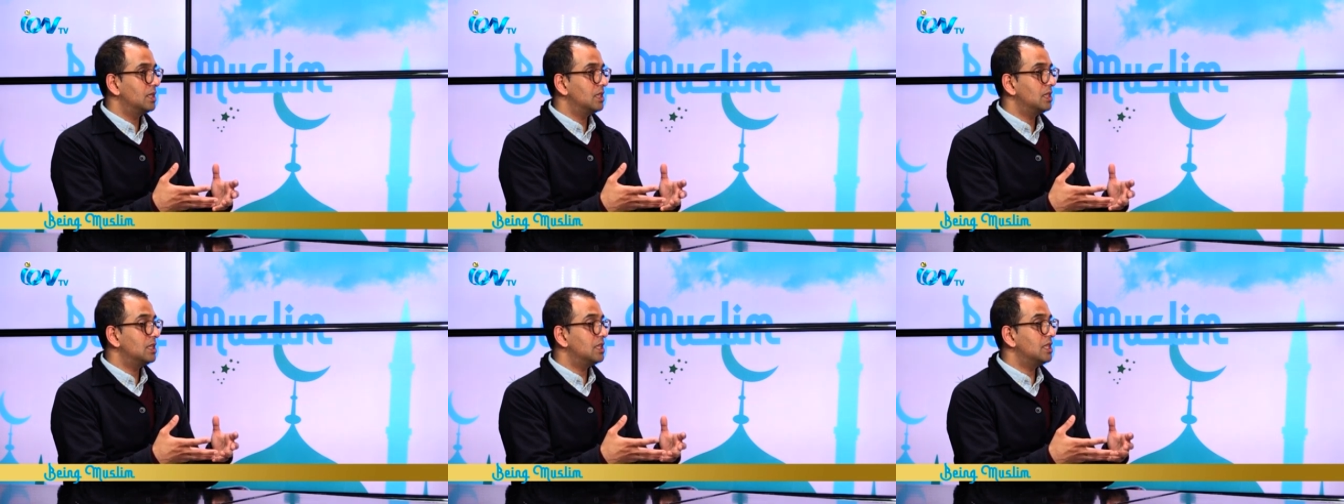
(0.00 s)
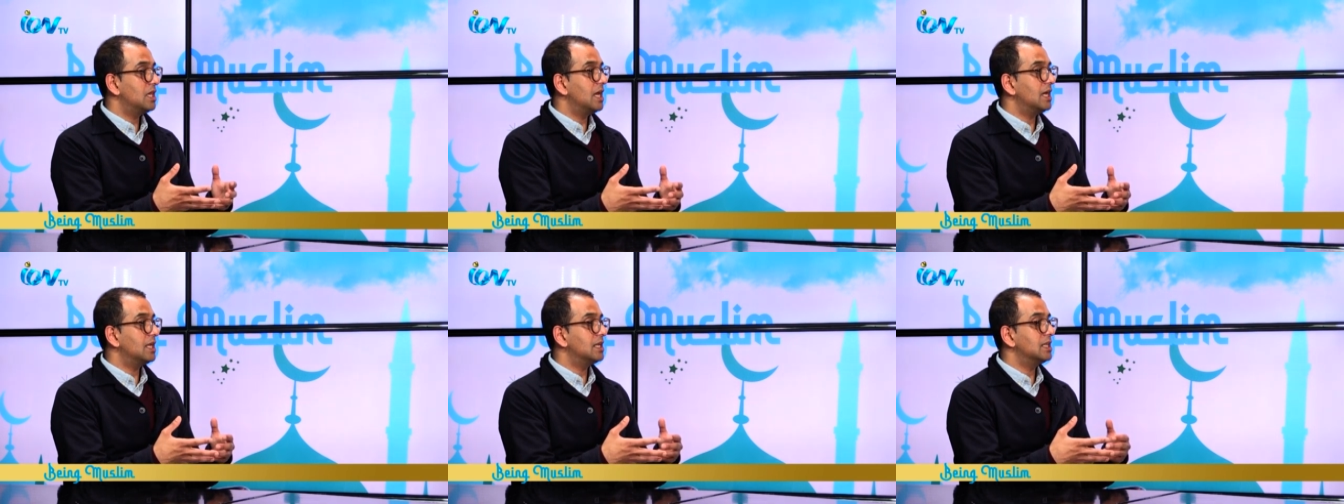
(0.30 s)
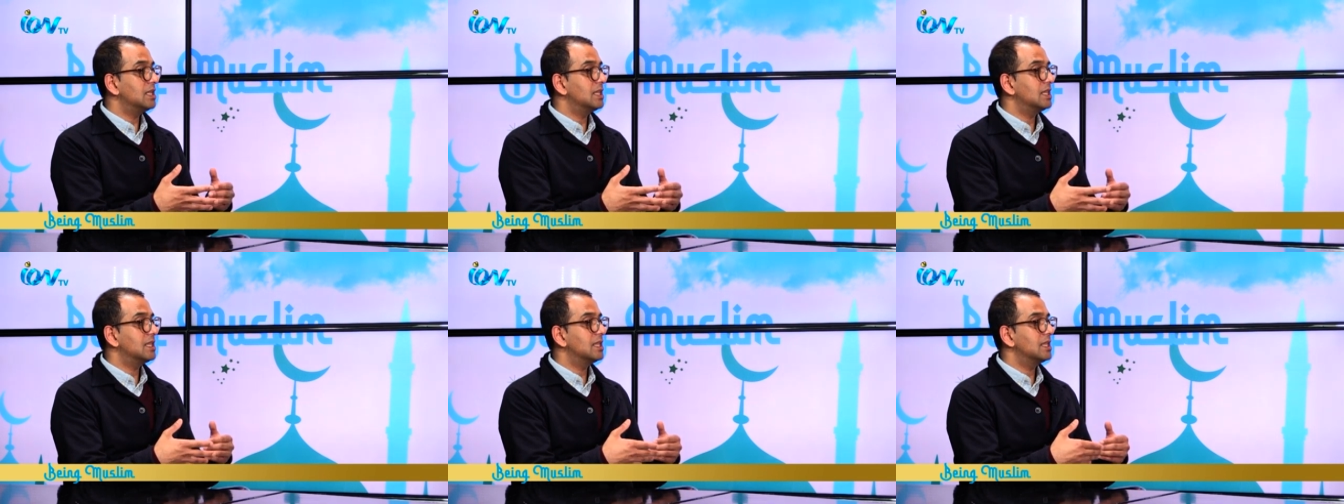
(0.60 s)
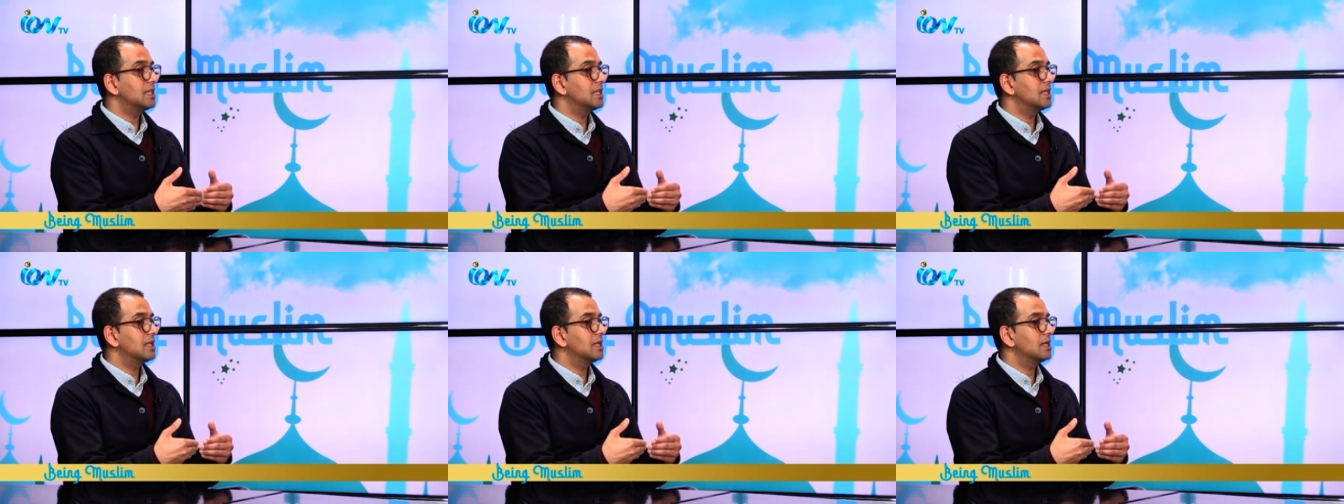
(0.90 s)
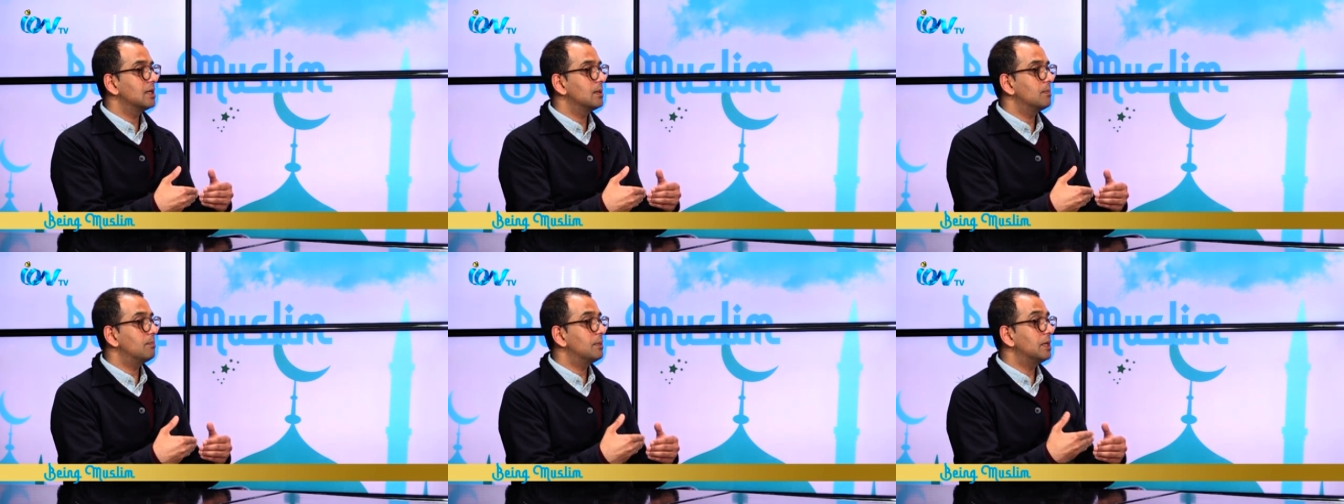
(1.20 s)
then
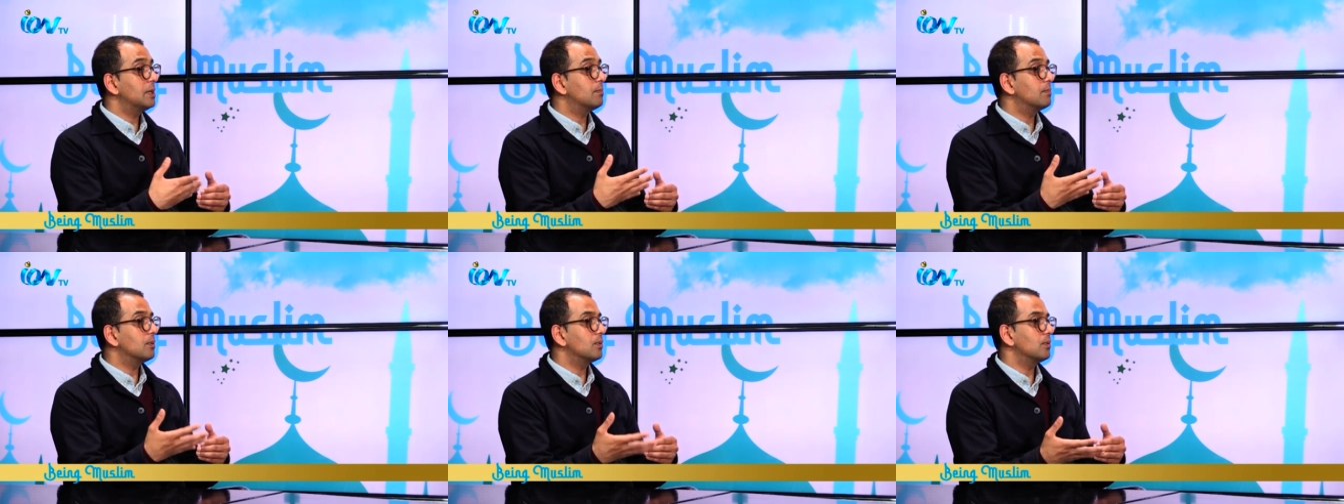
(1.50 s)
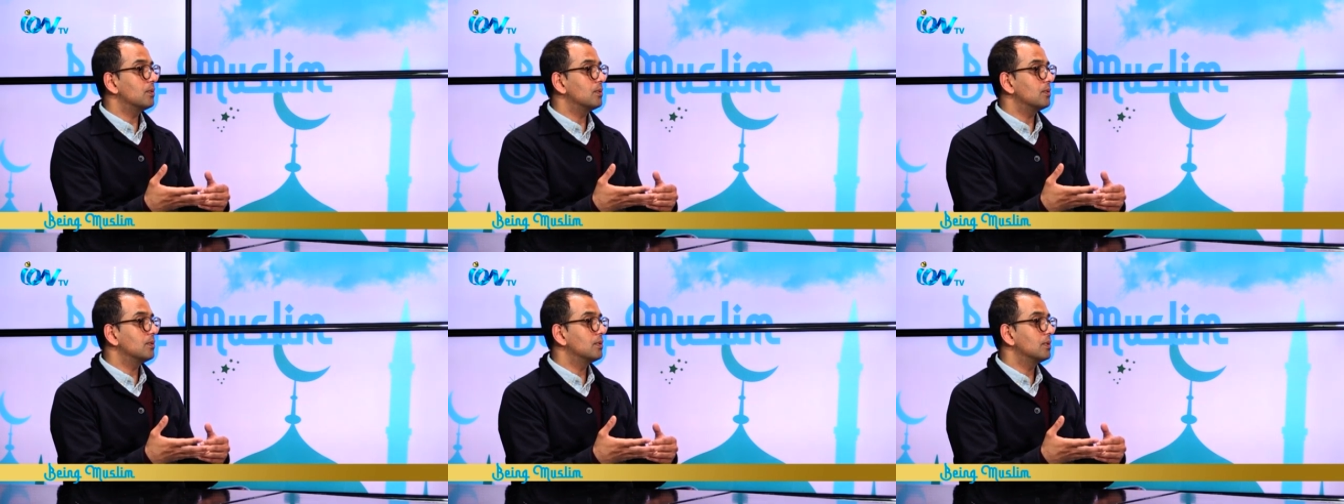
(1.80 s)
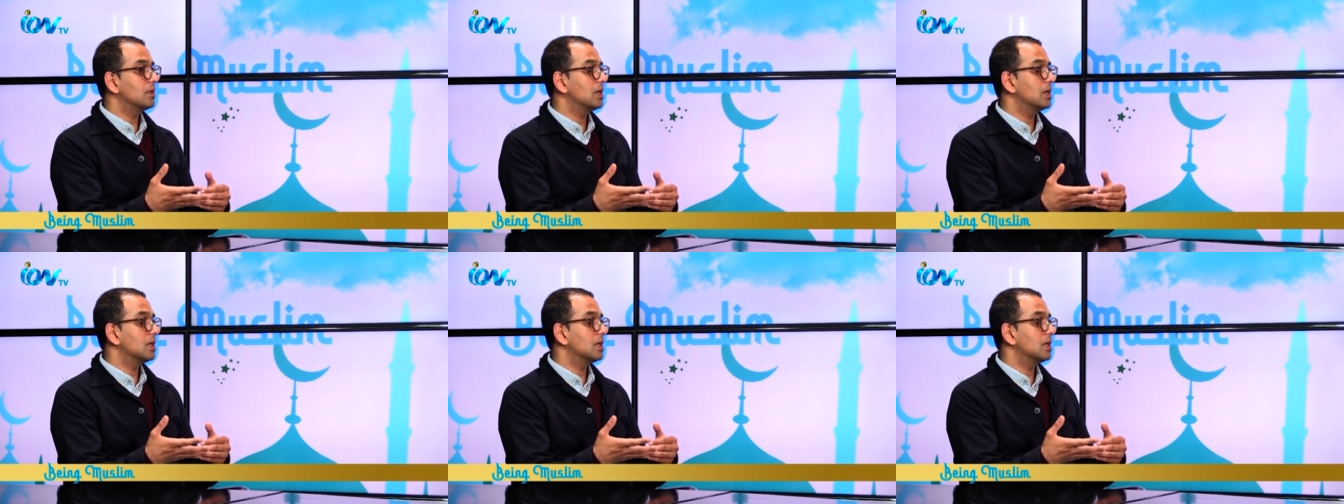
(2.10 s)
people